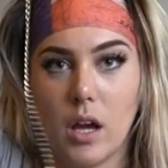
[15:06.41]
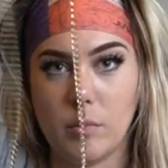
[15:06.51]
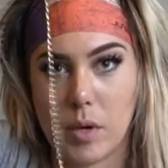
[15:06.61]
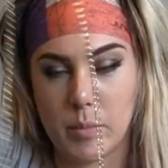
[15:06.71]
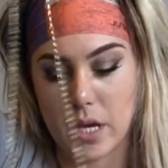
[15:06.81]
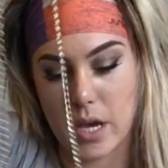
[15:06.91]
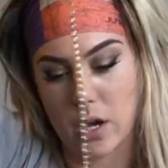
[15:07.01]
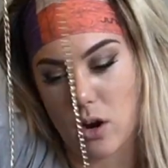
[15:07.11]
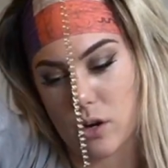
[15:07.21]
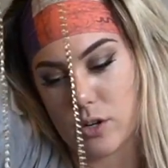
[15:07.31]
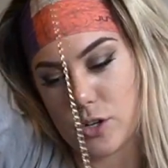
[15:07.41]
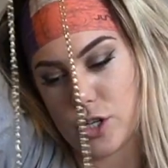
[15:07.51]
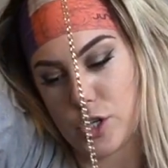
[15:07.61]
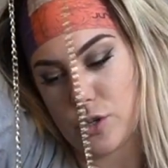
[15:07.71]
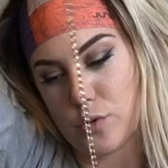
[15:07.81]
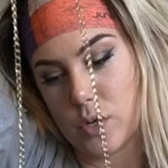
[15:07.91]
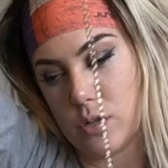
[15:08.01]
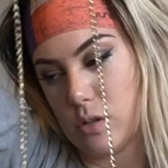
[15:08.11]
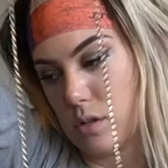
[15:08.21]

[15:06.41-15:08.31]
and maybe a card or two.